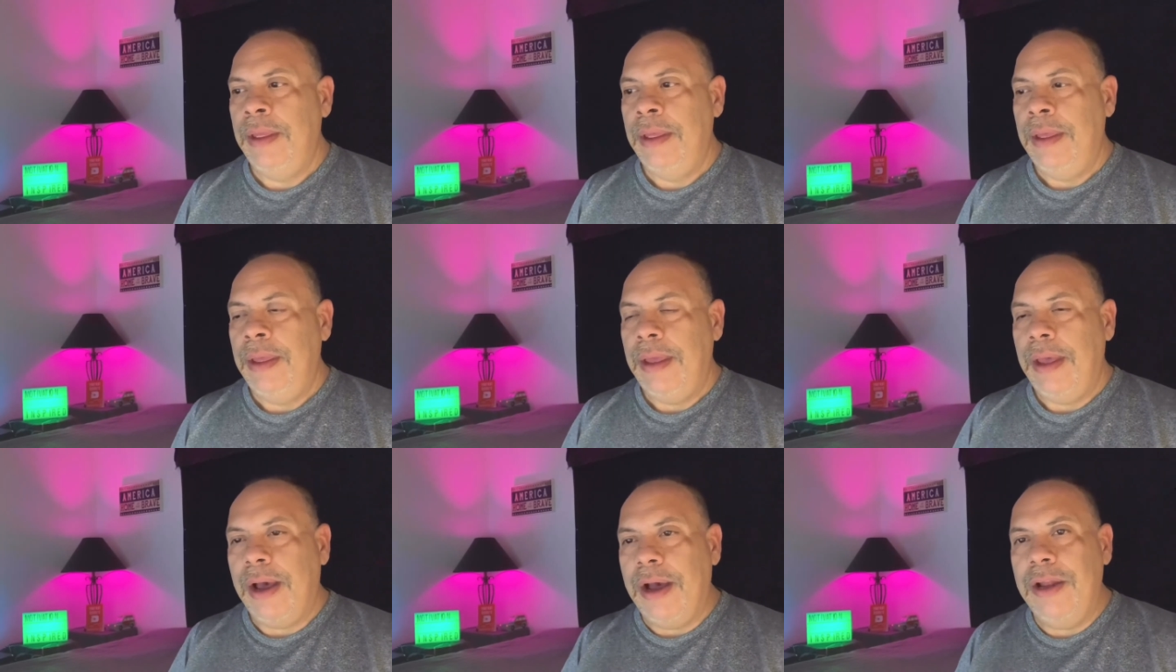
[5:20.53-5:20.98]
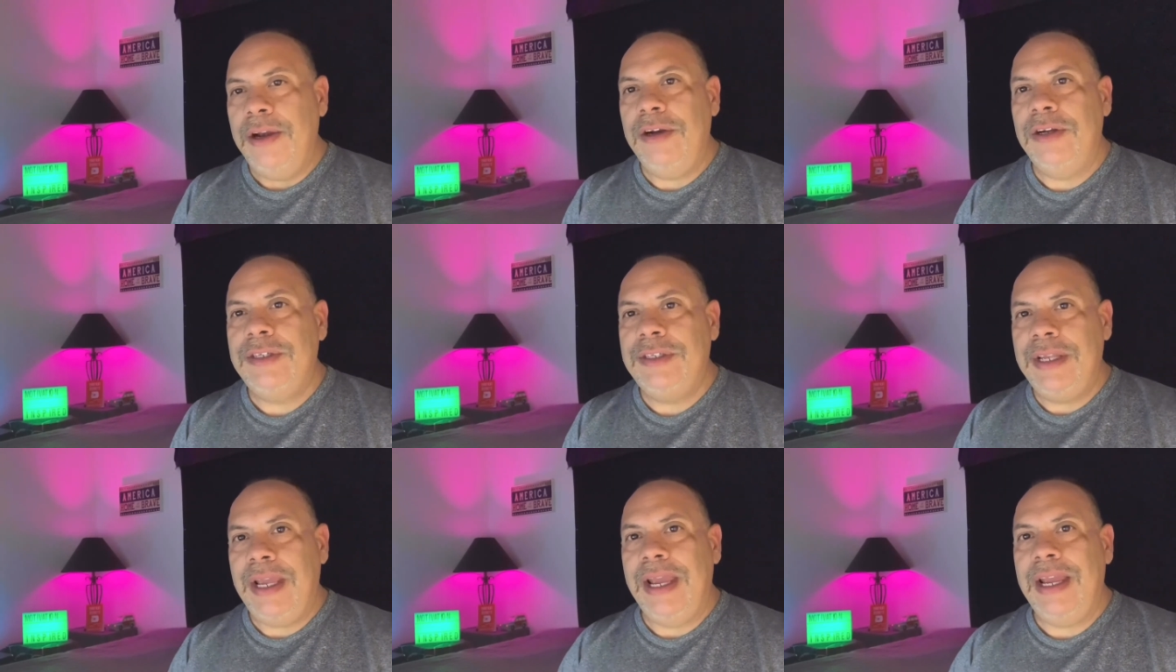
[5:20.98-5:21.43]

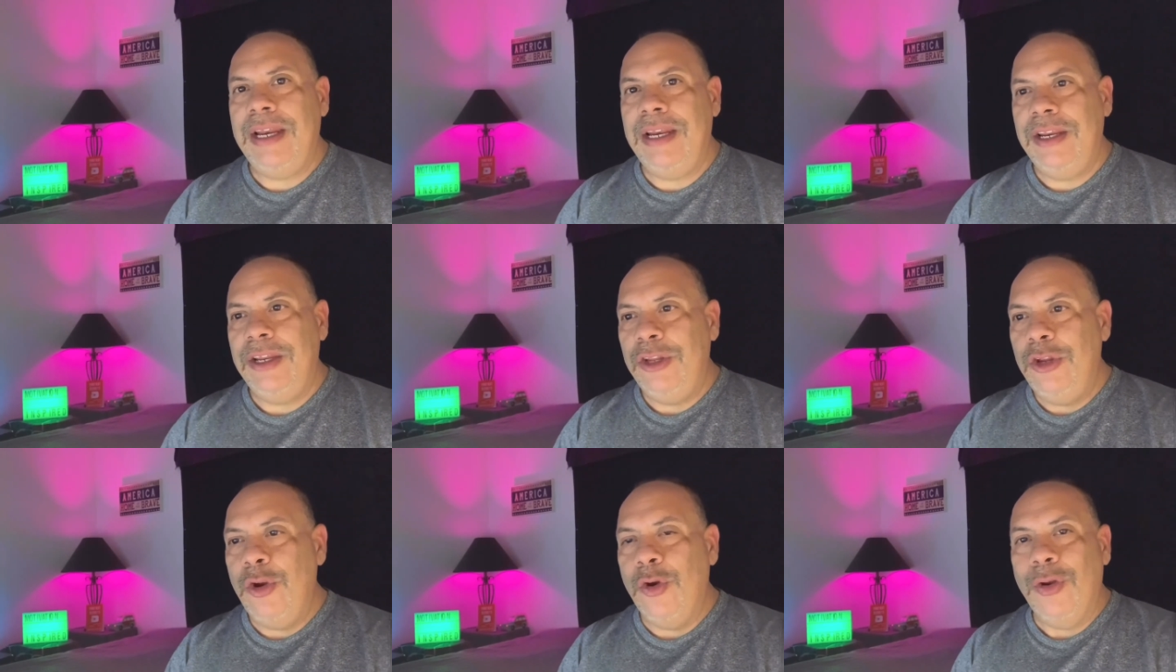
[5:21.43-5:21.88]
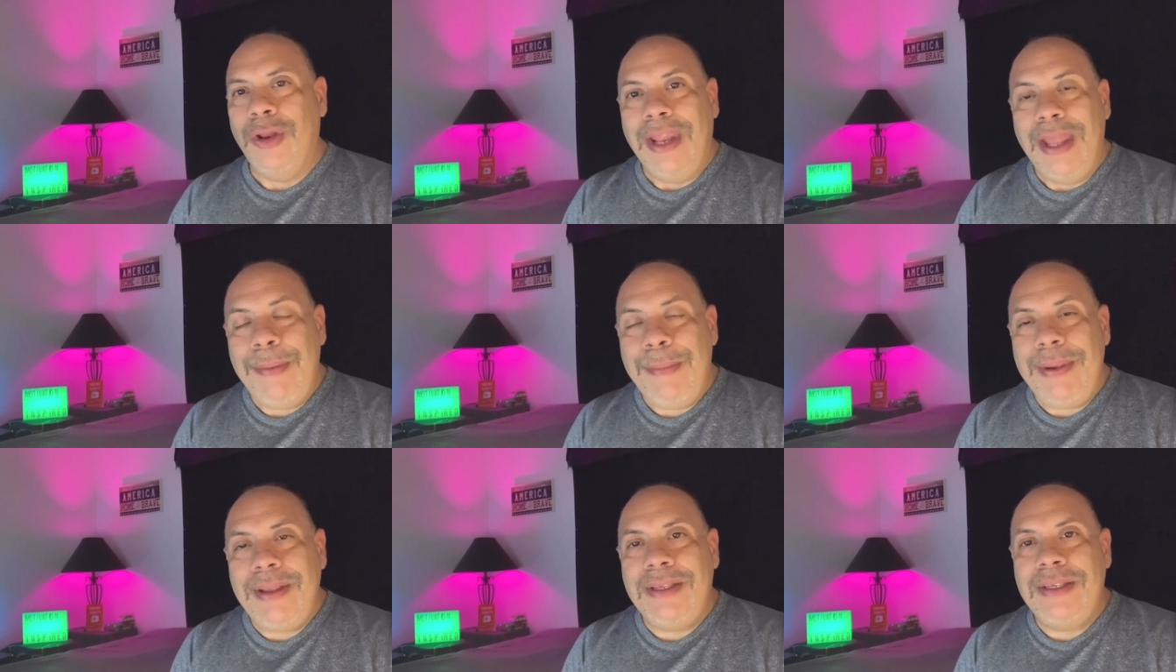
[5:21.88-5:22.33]
Understand your
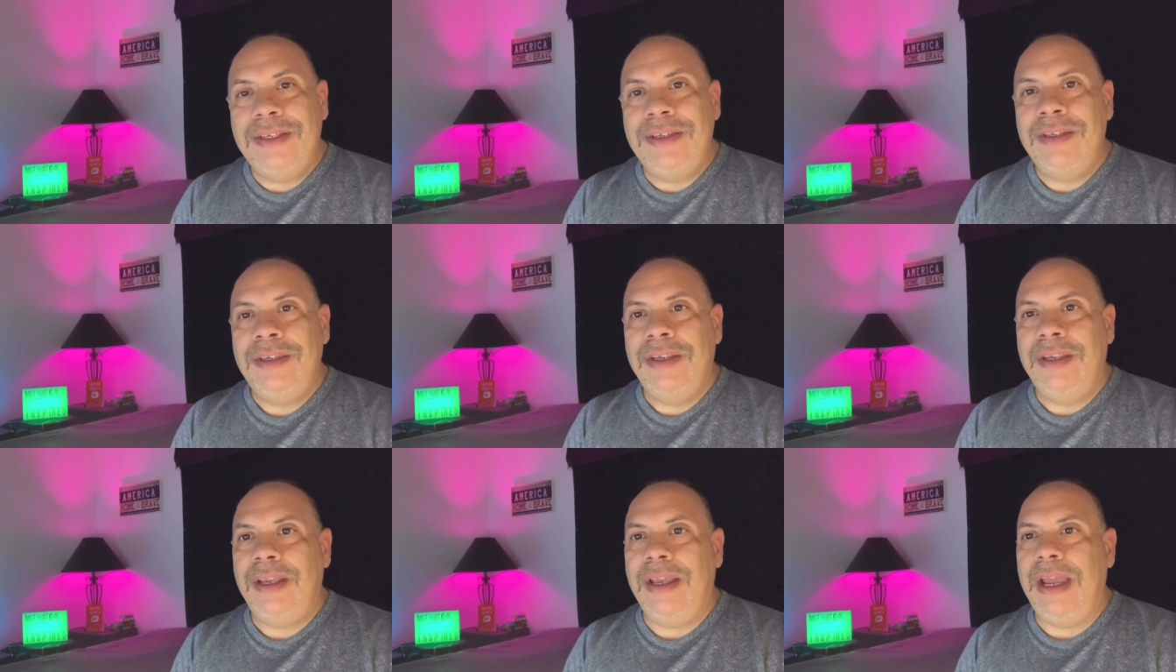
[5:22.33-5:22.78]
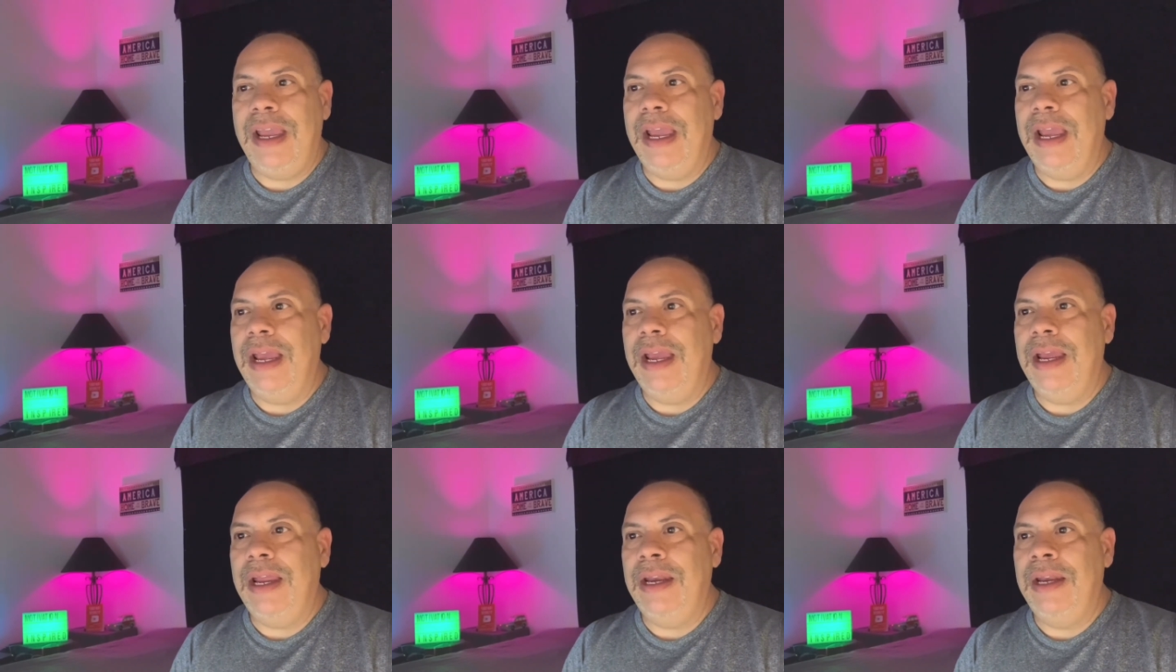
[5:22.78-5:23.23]
limits,
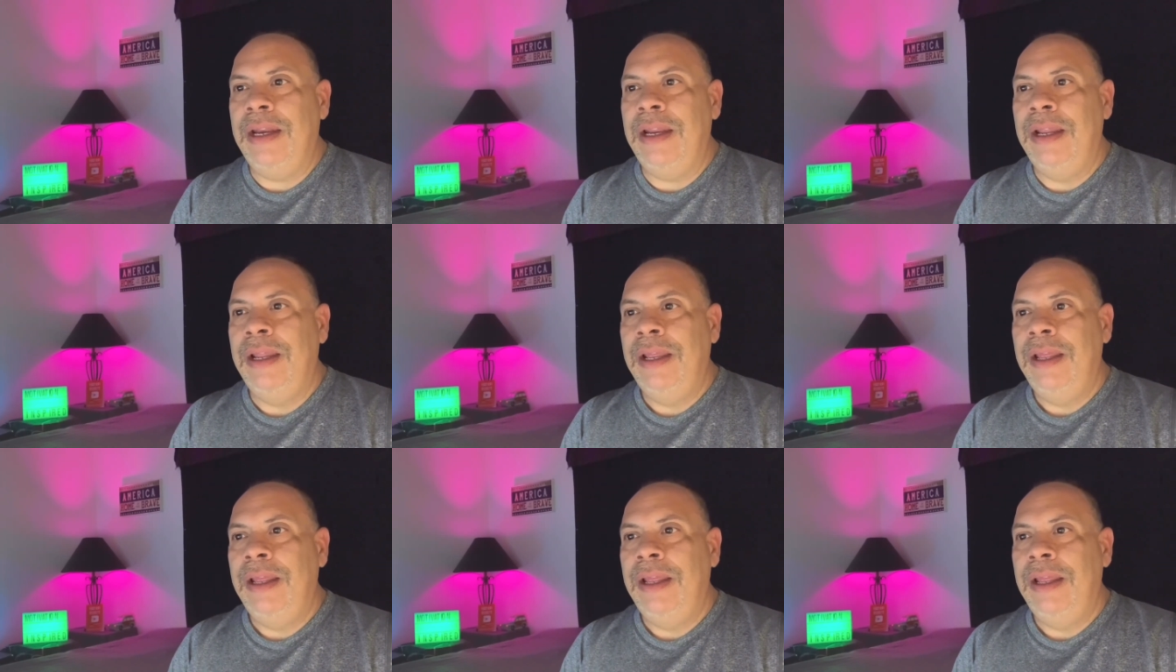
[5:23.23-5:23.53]
and